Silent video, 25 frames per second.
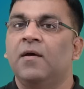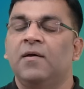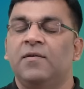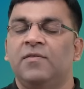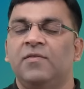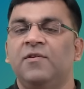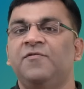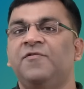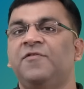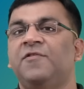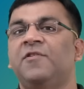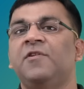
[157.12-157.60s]

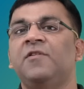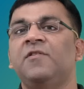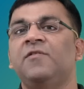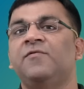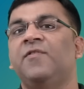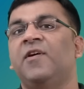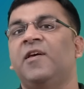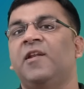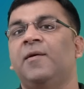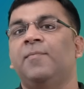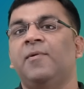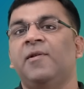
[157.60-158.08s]
The first
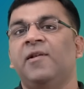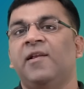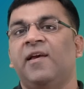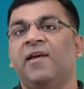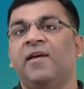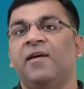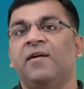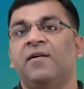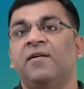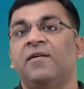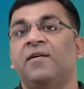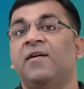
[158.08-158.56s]
variable
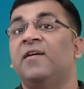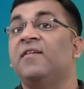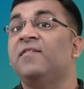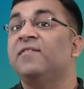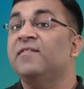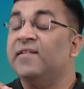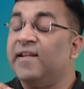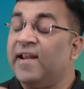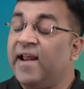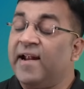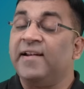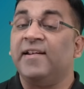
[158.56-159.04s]
here is
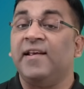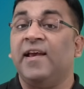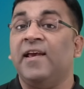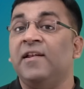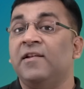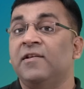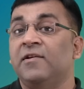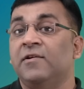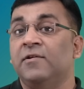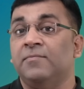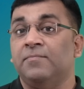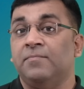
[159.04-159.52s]
net
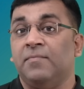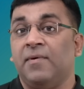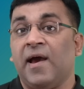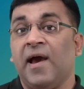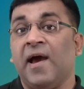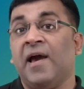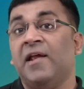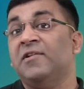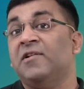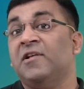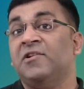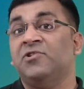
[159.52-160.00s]
income,
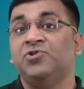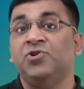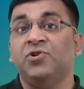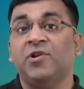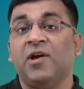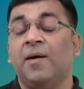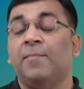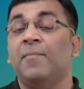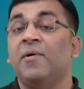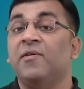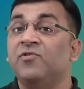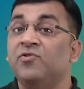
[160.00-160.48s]
and it should
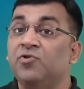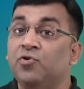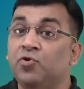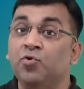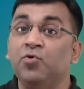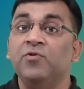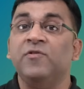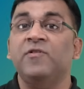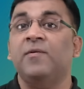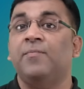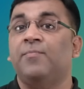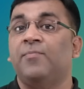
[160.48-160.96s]
come as no
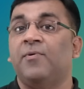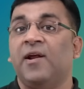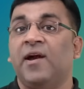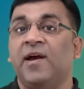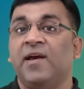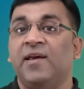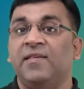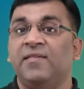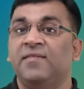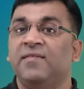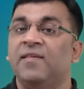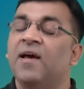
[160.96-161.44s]

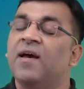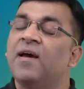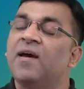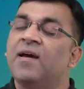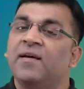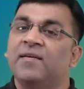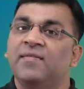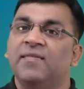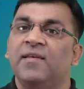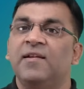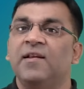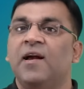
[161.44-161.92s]
surprise
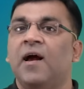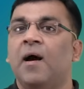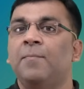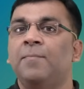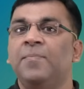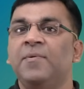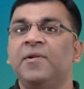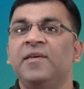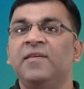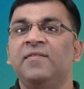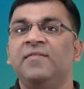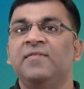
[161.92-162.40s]
that
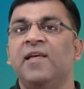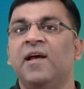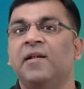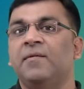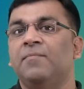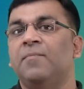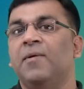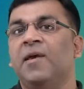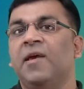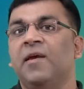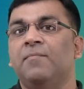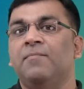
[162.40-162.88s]
companies that
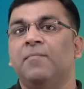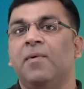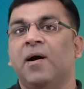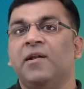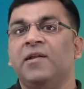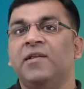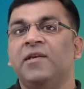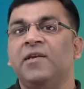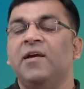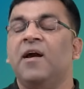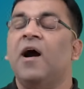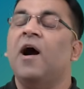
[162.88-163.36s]
make
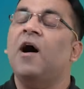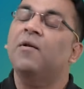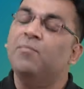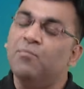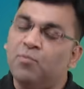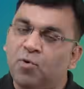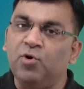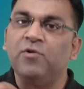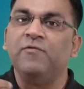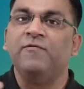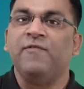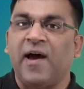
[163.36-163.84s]
money are
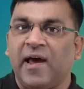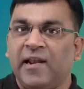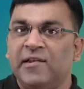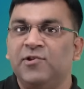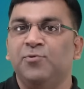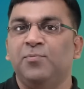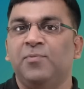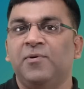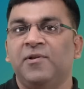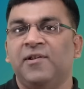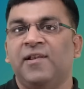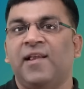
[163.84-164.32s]
more
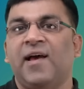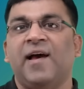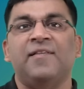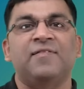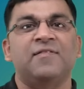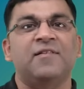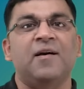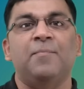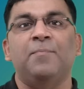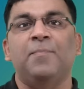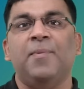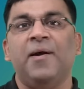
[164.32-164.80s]
valuable as
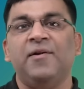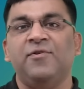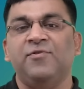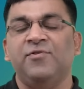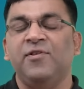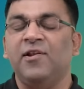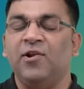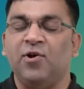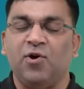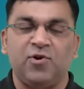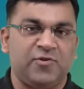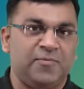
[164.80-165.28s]
compared to the
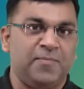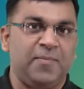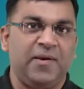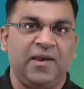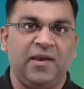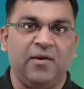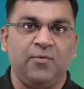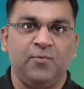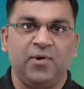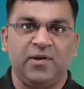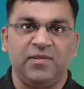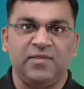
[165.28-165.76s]

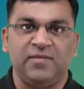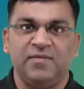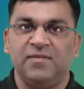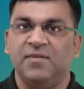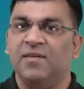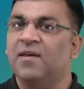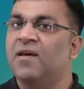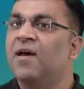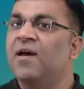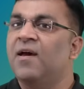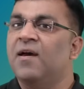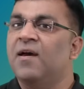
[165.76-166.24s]
loss-making ones.
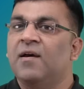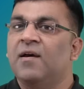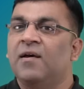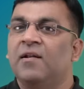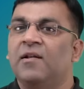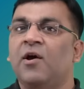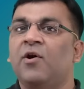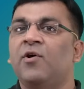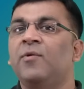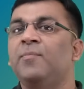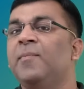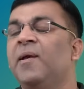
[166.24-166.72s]

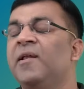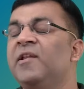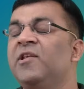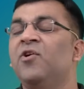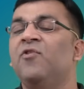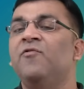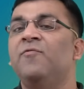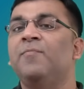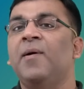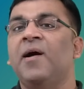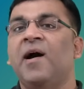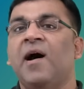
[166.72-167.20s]
Now, in many
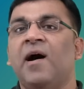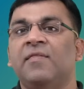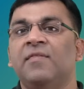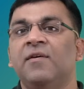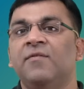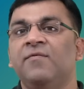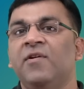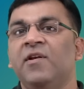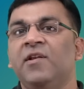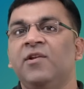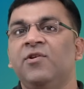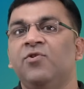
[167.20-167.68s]
of my other
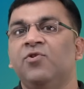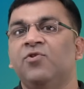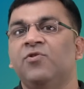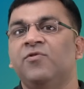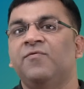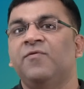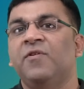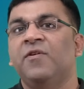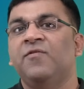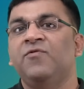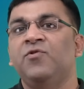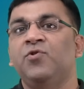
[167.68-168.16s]
videos,
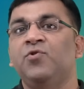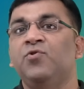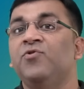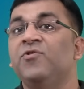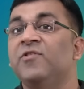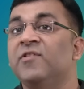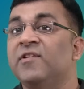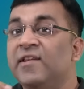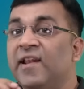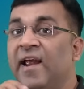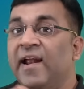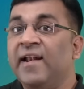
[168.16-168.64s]
we've
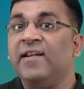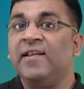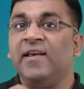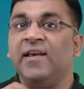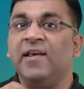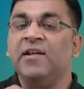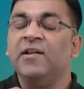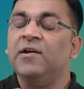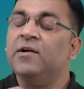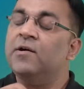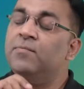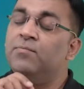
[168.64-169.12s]
used net
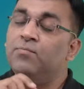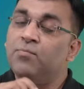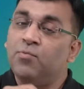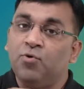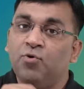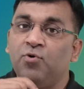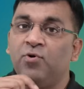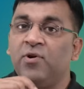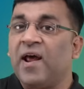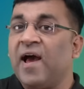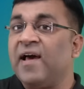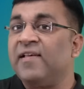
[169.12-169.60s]
income
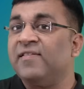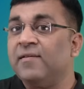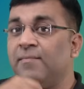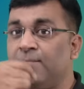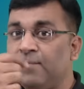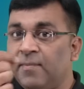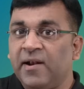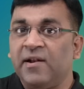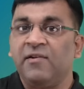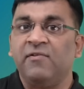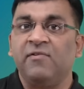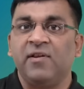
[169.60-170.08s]
more as a
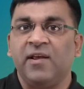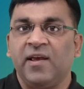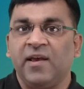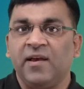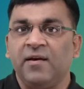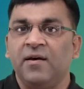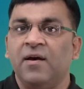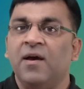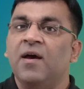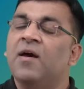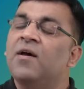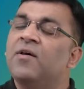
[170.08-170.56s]
metric.
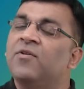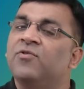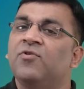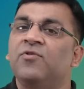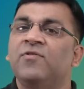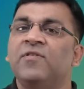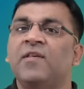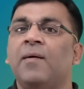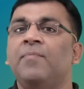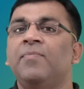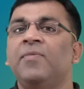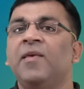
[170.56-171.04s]
So
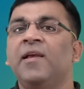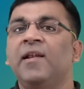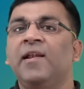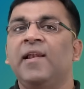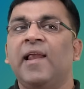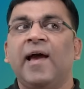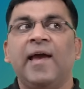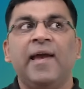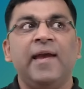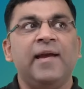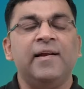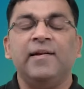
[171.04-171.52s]
something
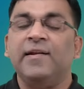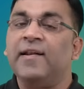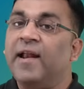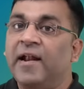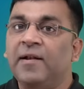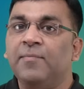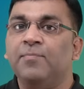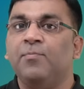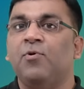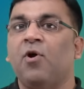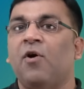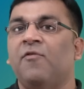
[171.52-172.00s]
like
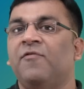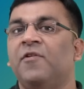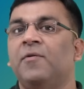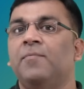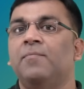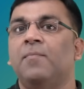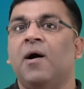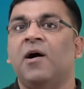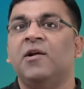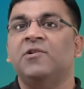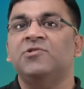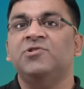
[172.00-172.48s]
net profit
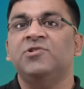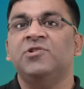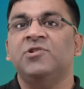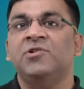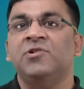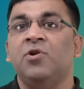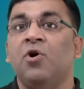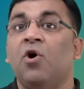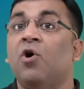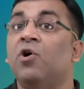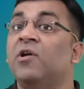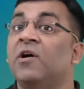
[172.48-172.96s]
margin
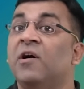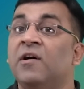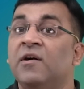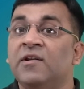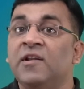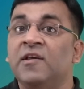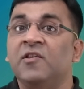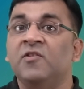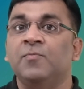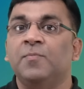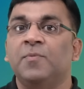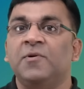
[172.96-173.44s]
or
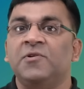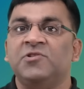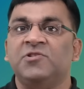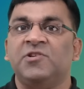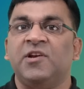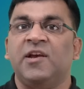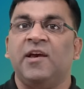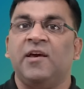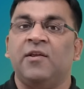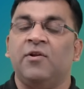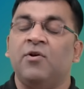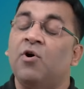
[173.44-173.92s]
earnings per
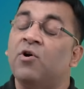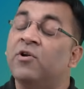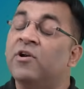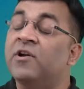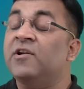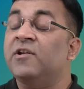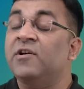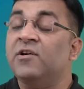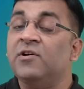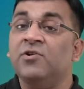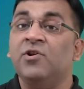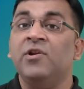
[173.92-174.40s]
share or
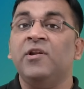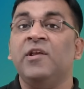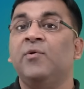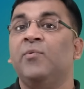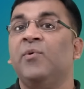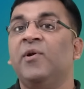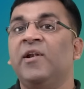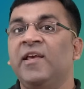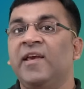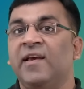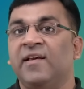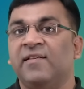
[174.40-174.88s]
return on
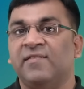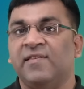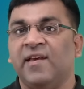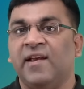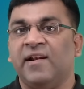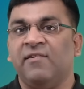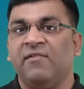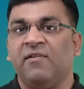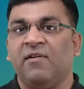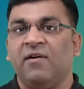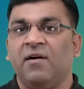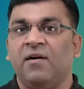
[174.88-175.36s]
equity,
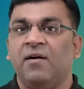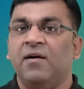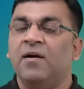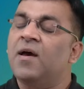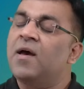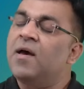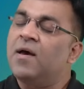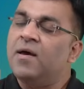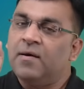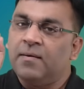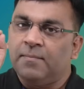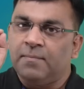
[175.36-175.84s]
etc.
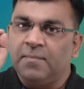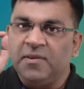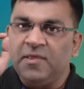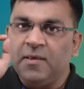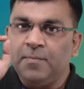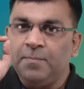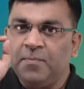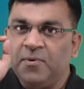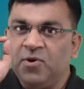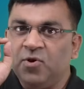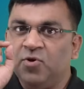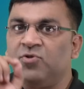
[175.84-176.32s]
But the
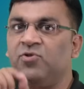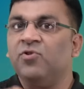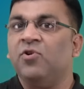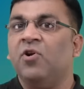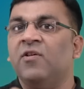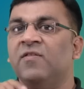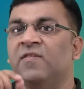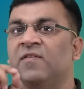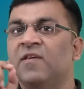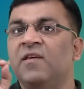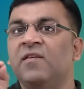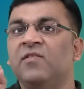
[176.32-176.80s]

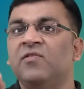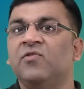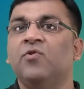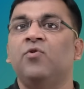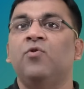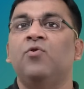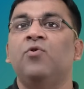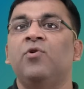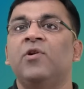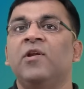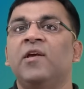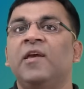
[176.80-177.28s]
Piotroski
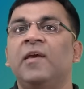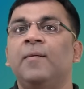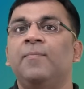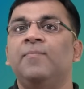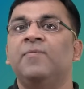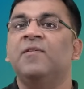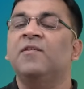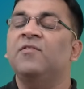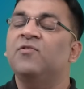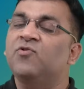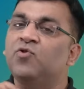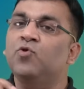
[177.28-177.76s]
score keeps
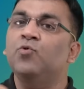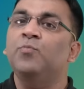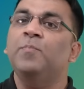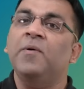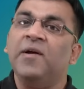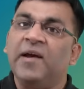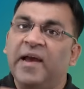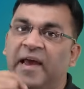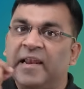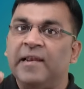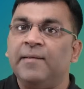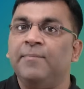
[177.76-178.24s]
it
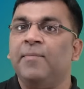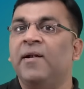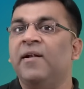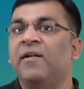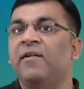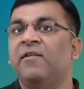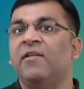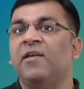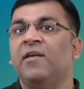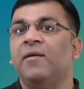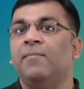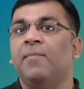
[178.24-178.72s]
super
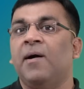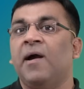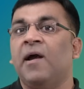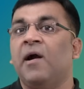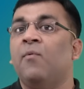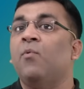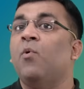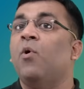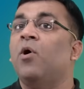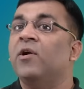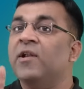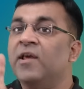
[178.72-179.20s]
elementary by
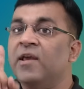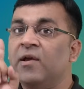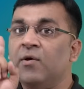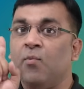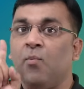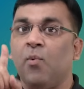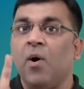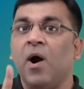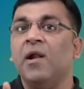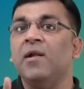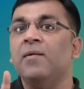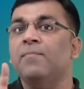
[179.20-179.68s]
awarding
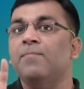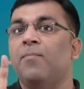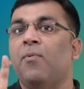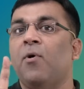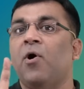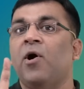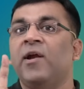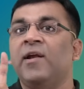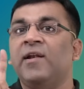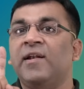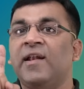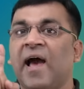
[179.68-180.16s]
1
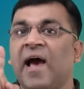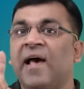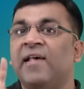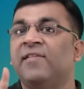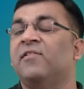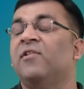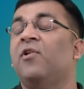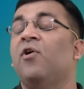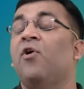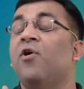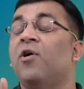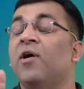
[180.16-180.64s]
point as
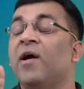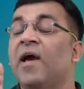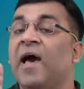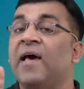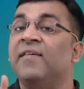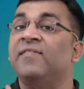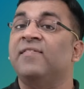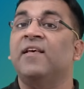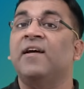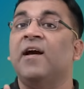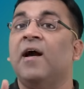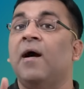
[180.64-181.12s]
long
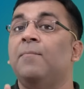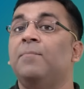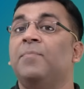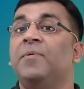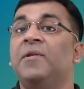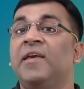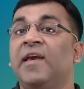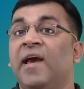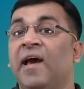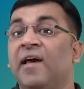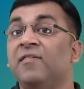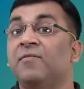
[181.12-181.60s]
as the
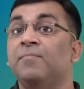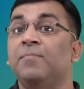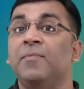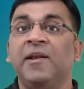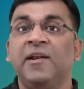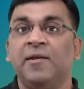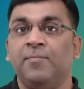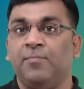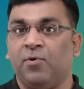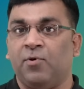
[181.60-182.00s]
company has made a